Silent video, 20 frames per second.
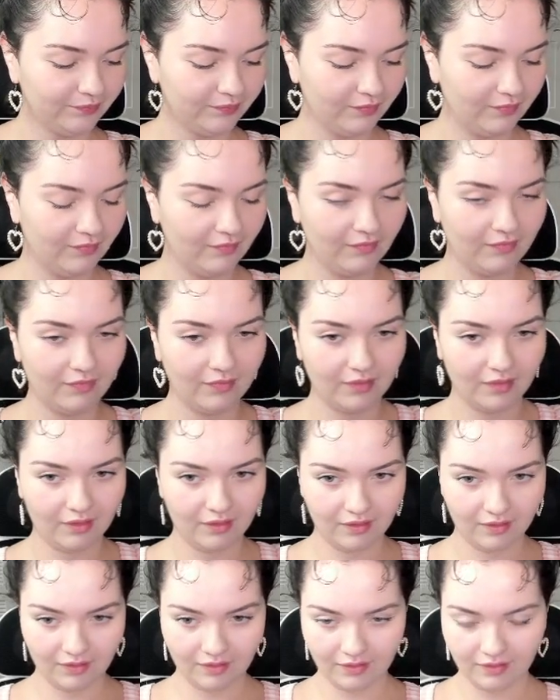
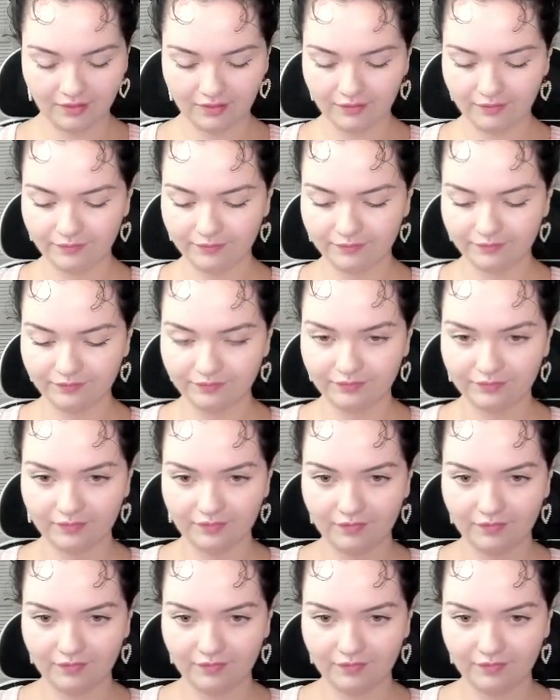[no speech]